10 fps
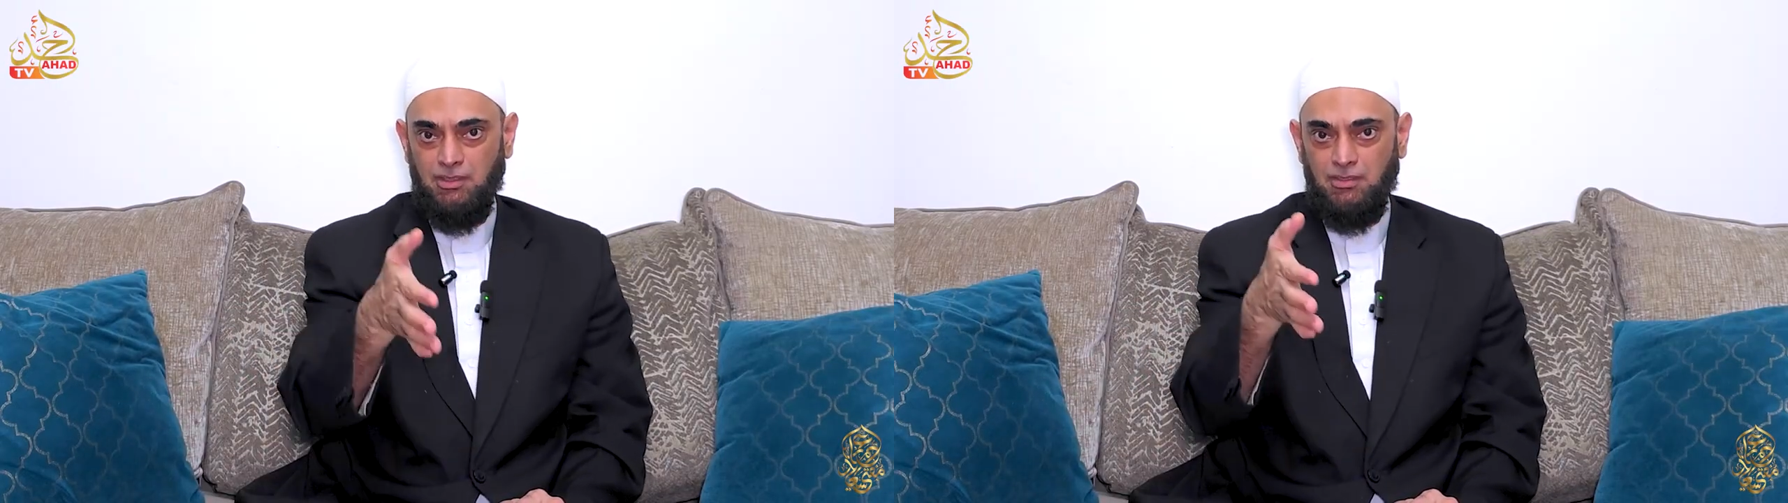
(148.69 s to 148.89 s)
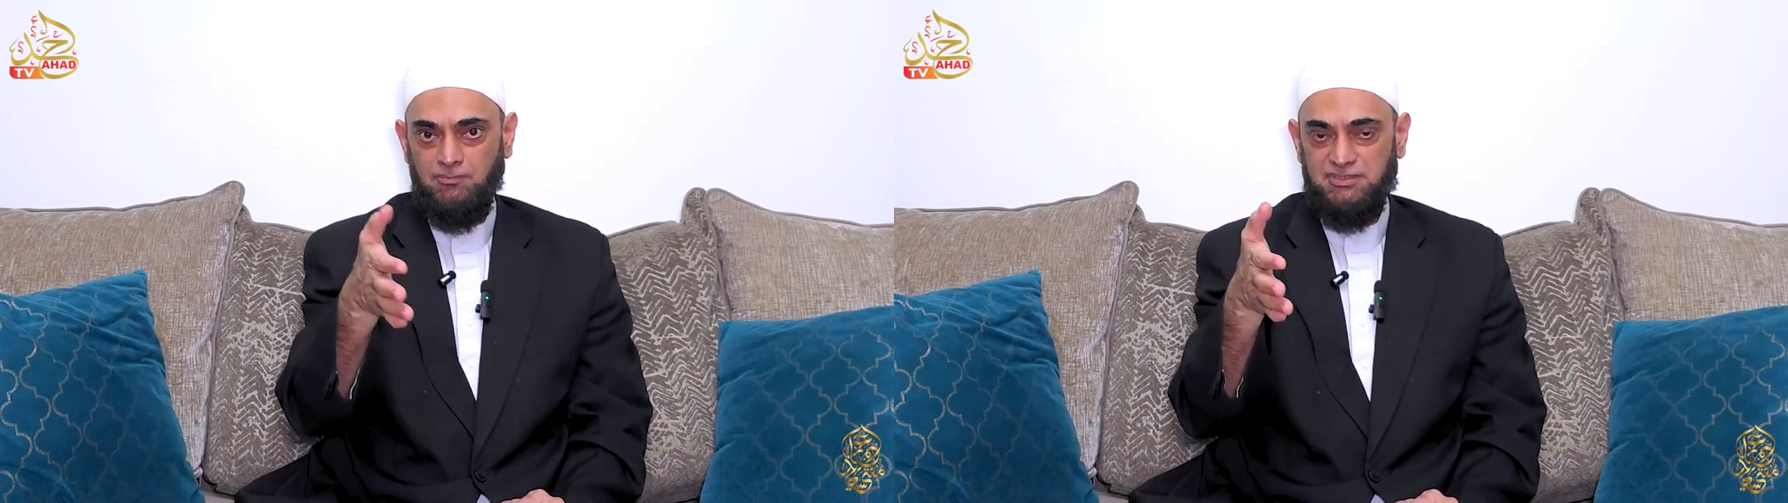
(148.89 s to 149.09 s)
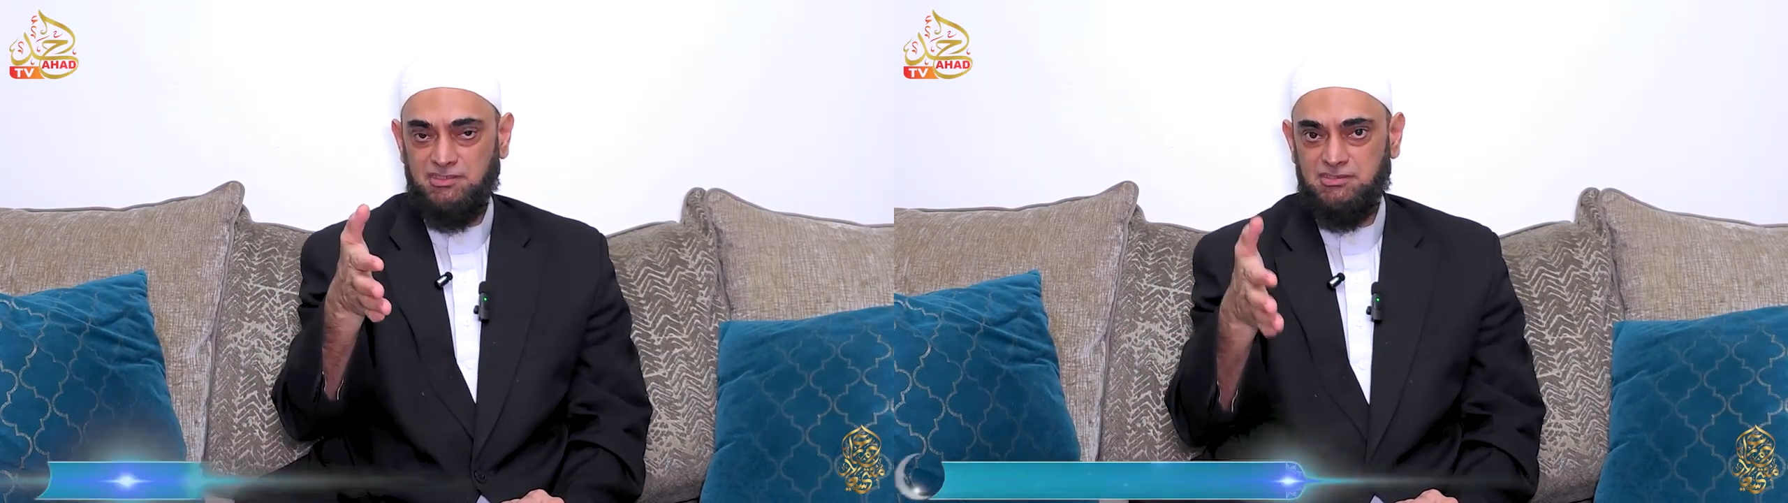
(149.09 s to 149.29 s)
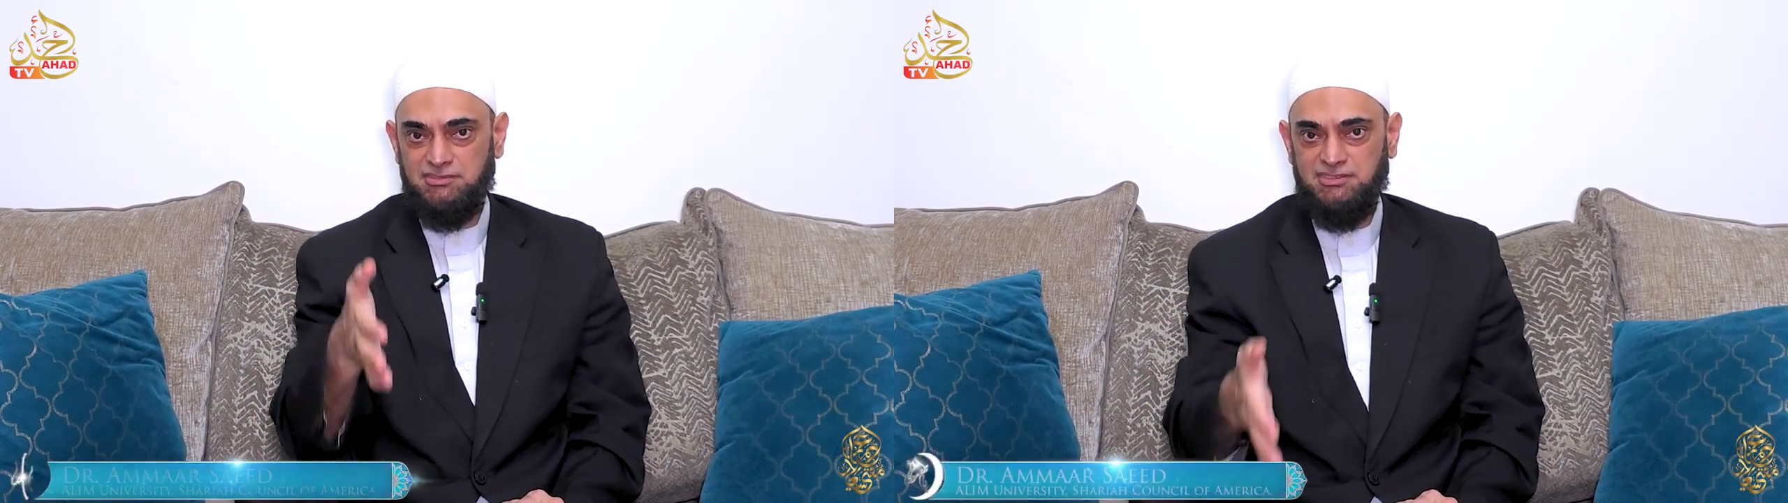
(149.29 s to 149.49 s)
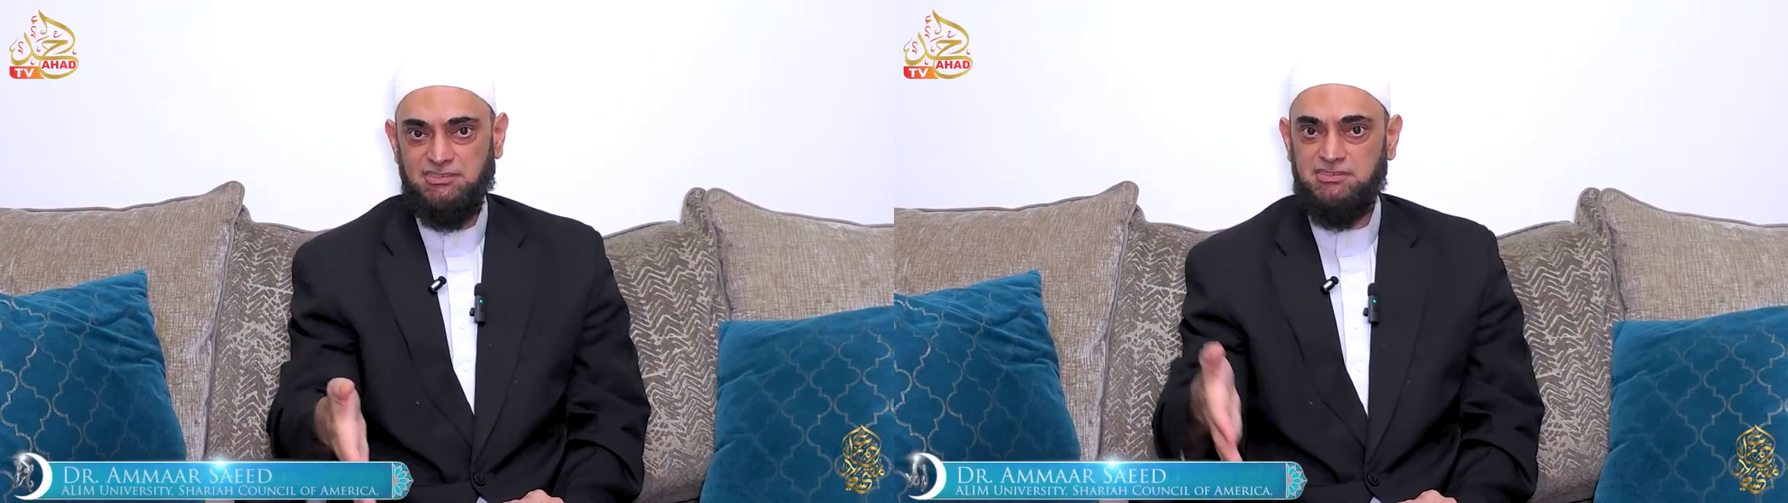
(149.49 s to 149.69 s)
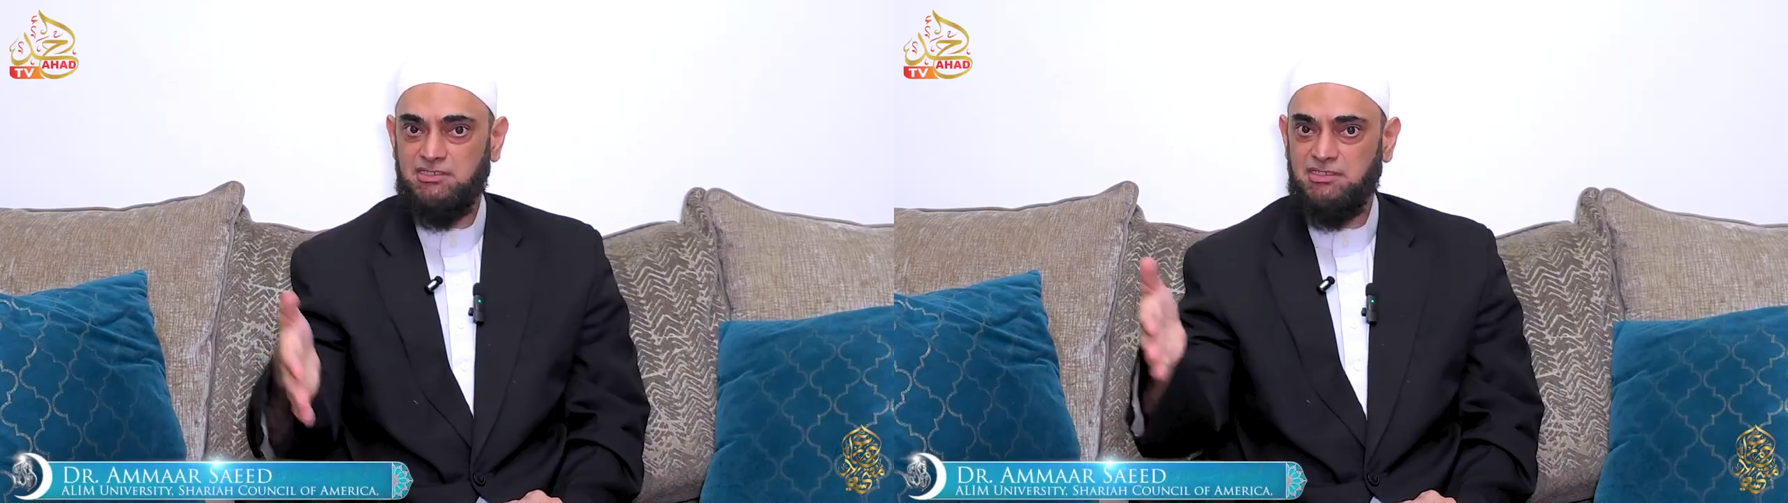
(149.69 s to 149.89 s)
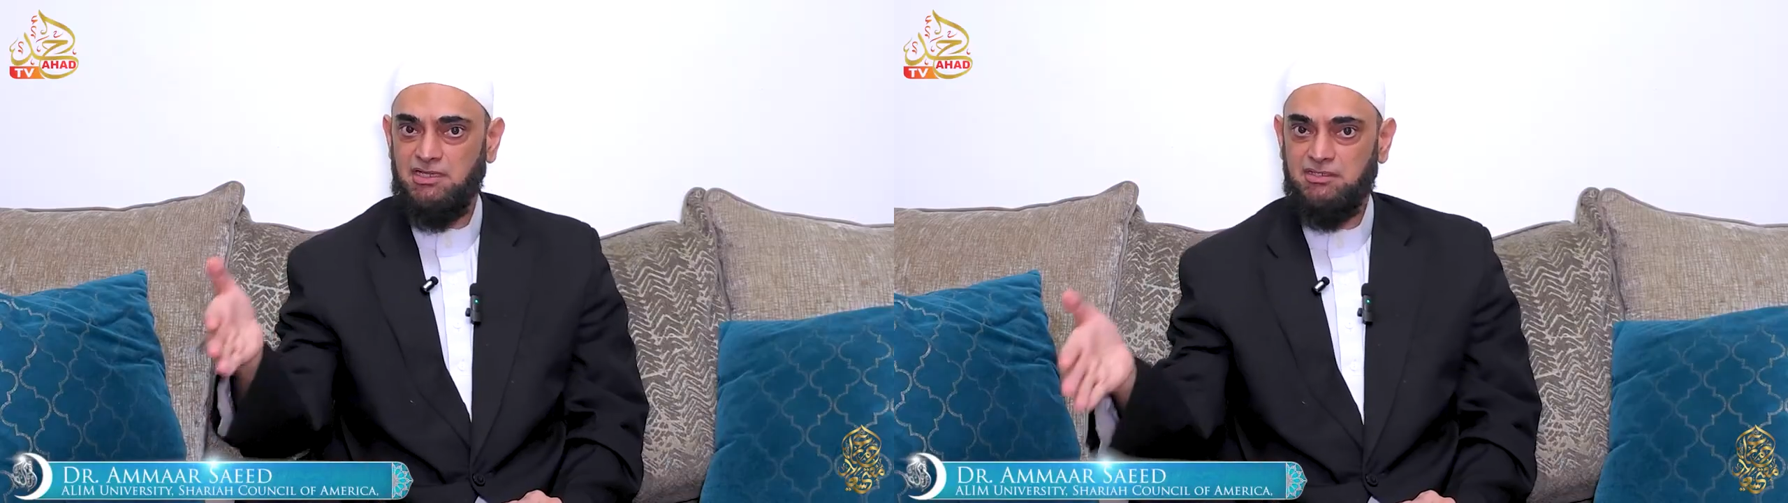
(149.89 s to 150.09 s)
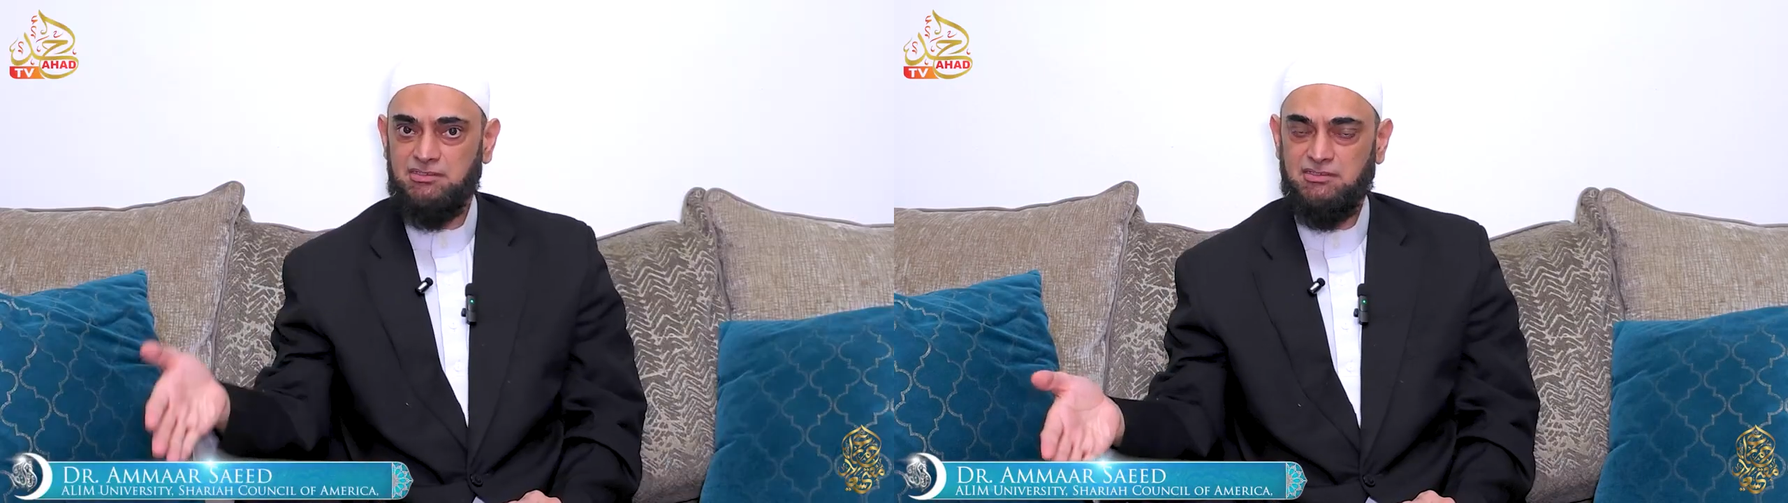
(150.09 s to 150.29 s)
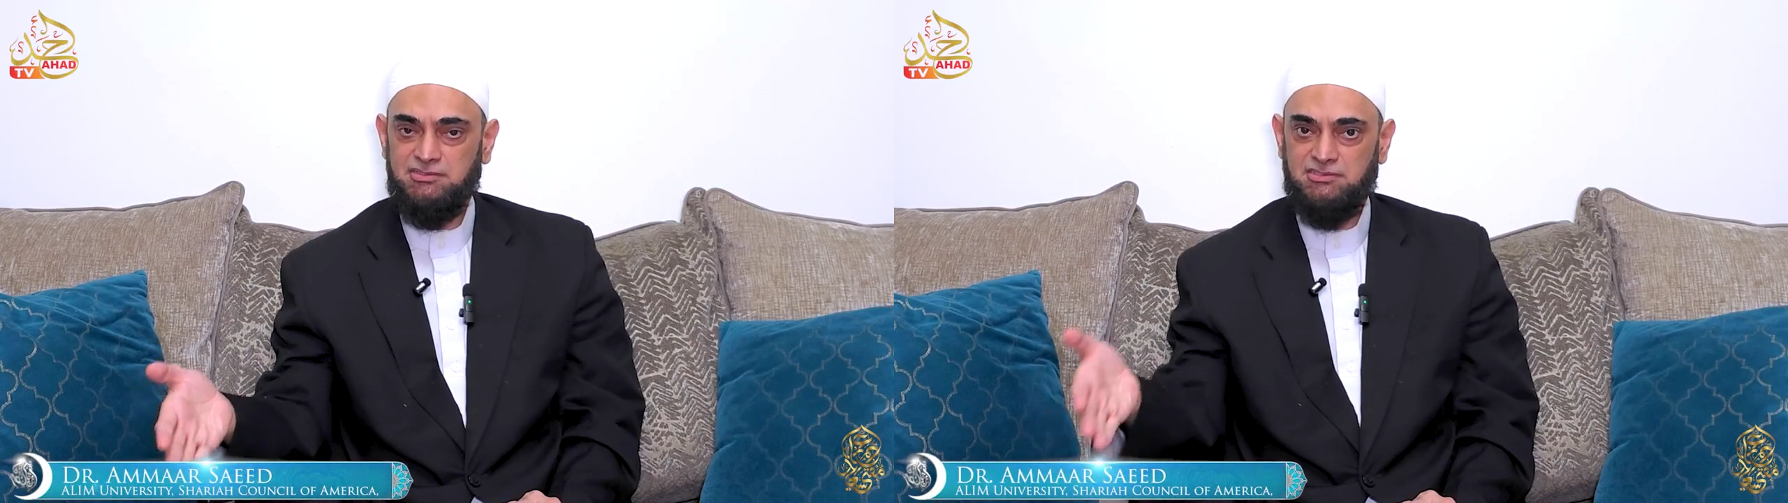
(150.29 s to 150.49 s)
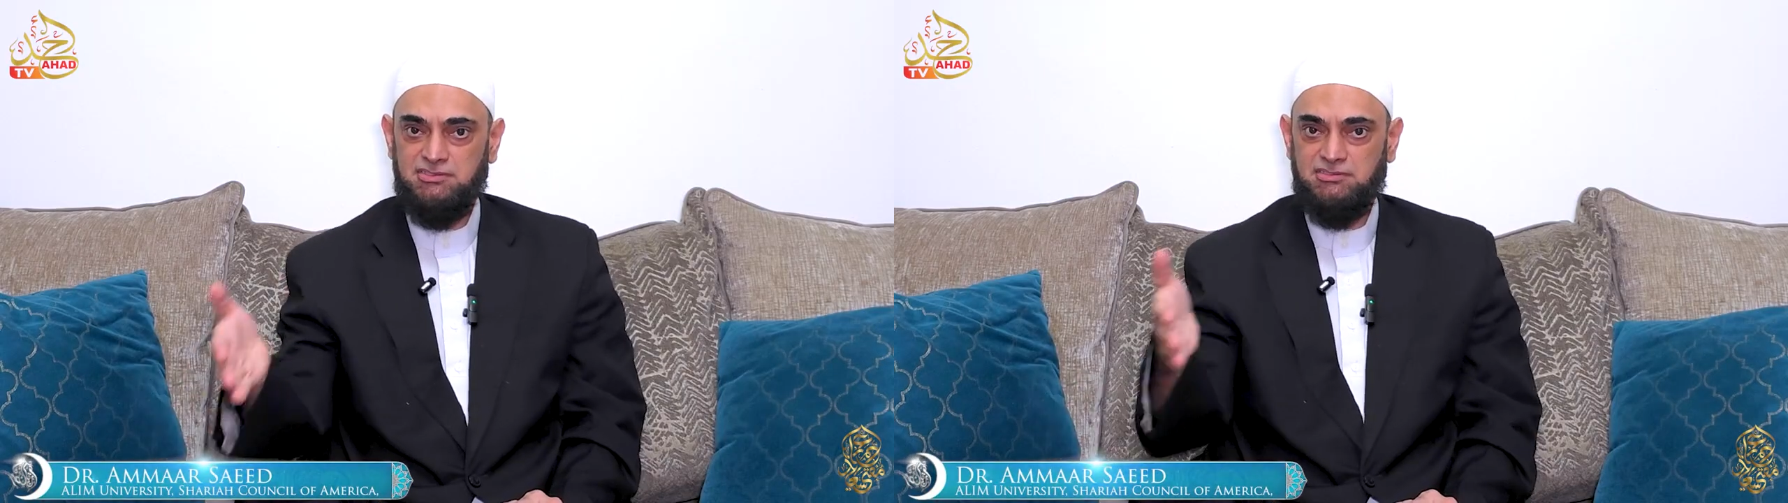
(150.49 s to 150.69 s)
But in contesting and
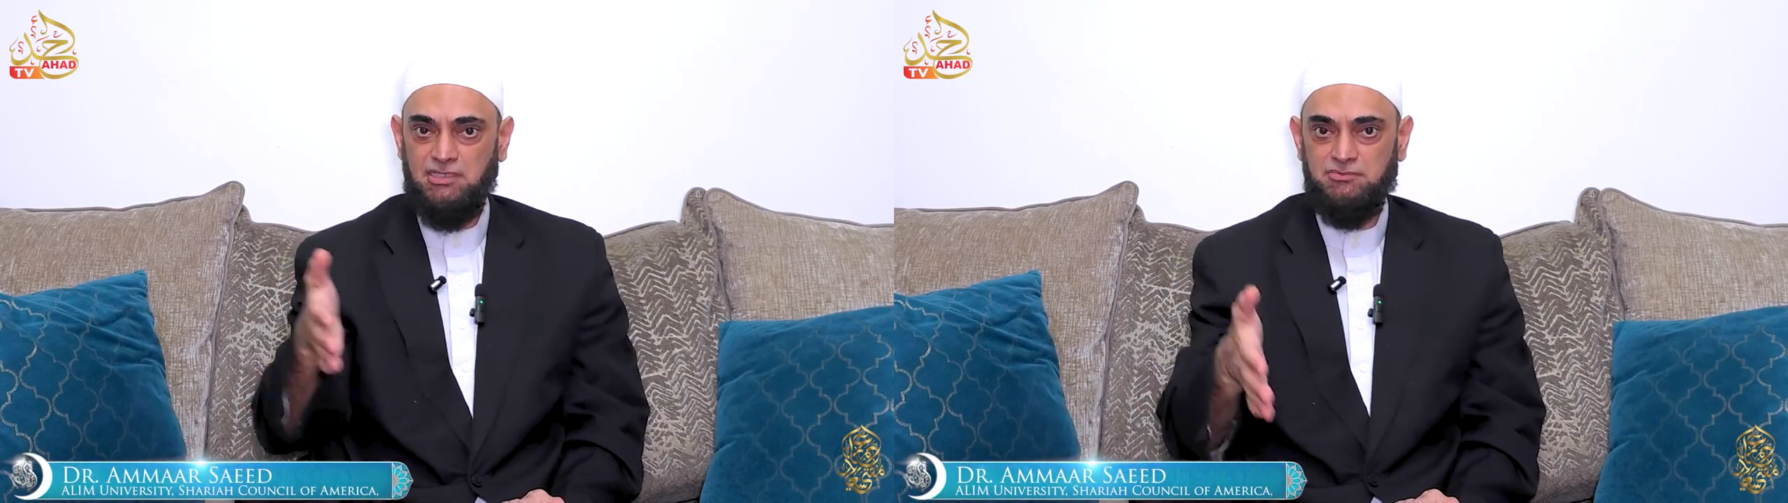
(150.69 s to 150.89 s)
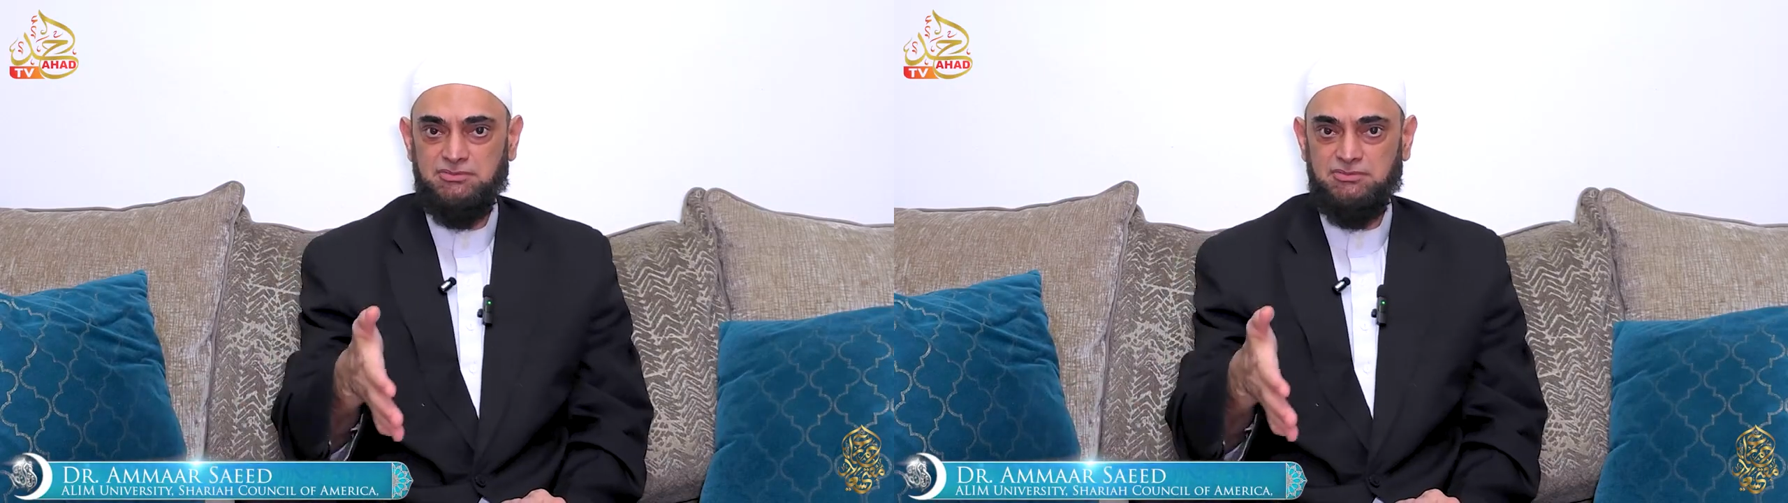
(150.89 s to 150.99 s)
uncontested divorce